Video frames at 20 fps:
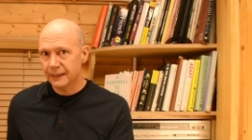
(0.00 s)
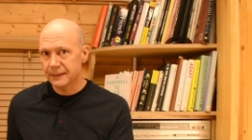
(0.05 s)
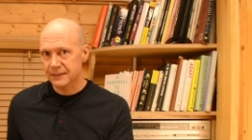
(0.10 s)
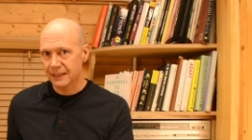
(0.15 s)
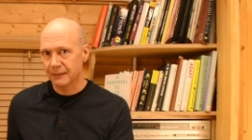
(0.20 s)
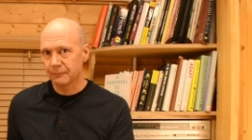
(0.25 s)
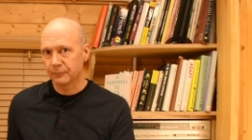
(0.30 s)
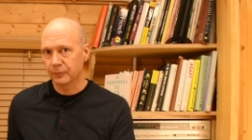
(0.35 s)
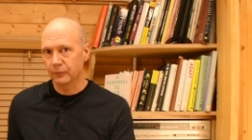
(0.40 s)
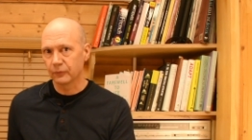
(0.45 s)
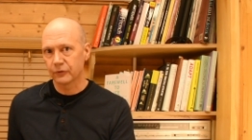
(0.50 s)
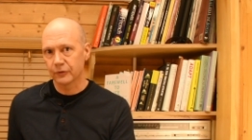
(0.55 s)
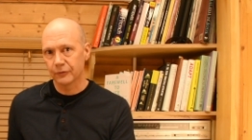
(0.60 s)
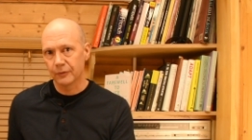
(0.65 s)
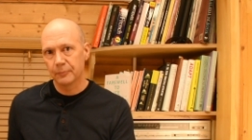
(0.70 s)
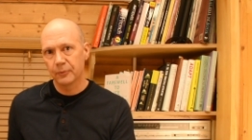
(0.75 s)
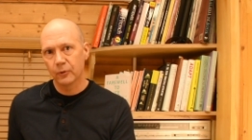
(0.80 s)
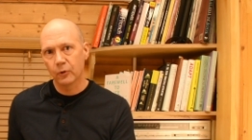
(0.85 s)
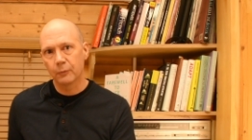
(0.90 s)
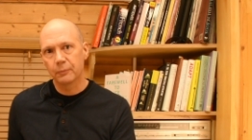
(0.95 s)
examples the
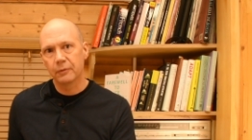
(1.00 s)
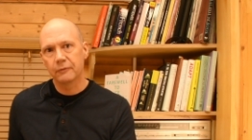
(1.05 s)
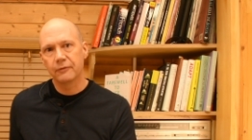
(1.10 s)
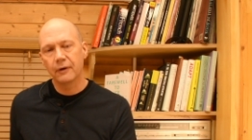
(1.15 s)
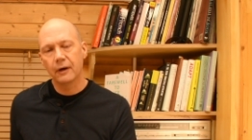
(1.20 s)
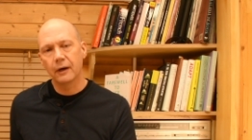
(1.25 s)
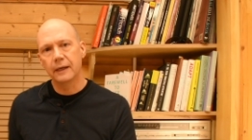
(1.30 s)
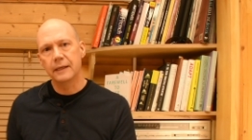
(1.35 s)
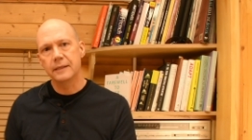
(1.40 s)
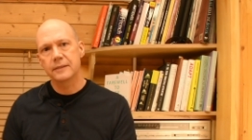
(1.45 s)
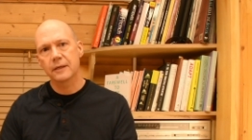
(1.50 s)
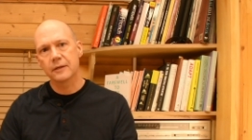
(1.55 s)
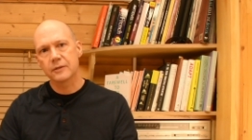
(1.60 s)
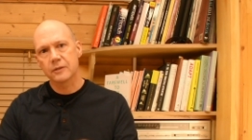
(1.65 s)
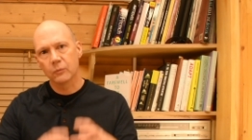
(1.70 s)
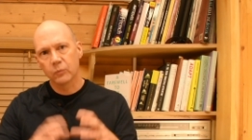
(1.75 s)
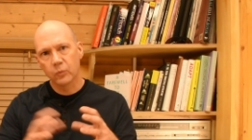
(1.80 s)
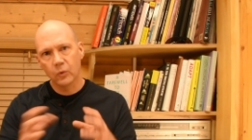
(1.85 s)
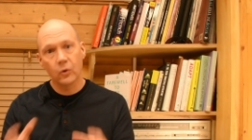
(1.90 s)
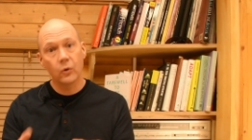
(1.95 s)
report provides as
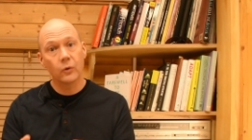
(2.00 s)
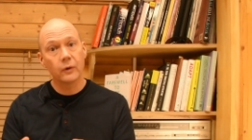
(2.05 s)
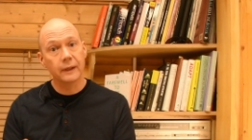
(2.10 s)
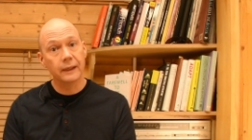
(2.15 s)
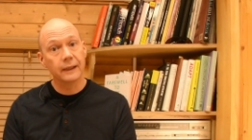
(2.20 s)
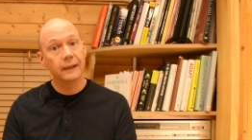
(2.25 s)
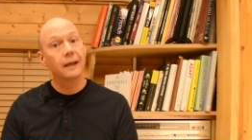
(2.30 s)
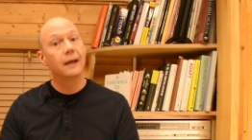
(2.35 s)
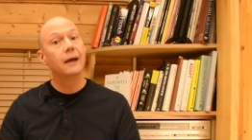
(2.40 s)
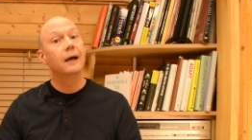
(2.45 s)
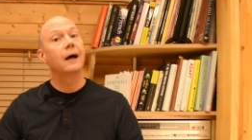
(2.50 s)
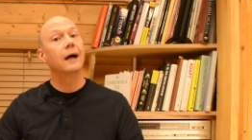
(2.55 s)
a warning